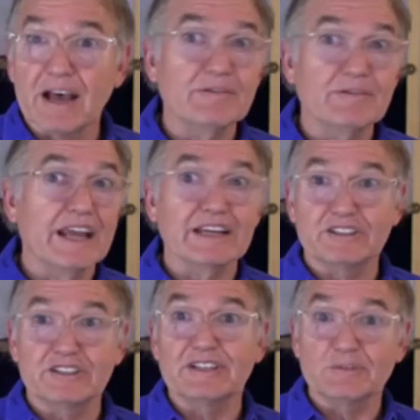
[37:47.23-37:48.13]
My
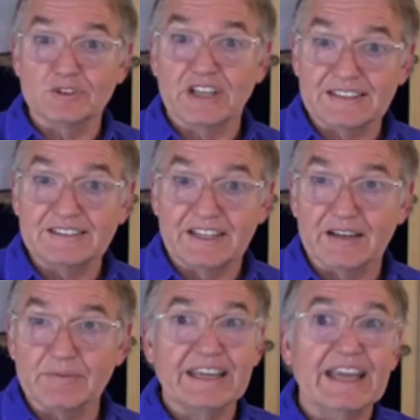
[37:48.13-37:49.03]
negativity will change
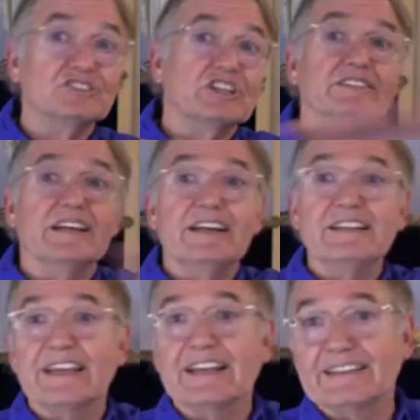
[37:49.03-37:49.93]
him. I can't change
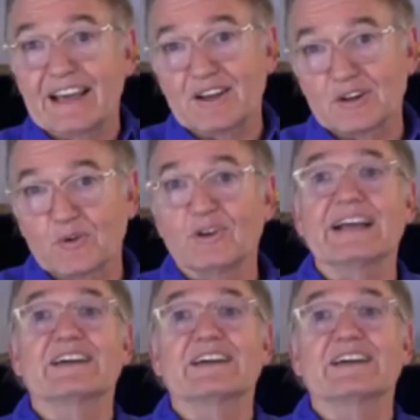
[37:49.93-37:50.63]
anything in the outer world.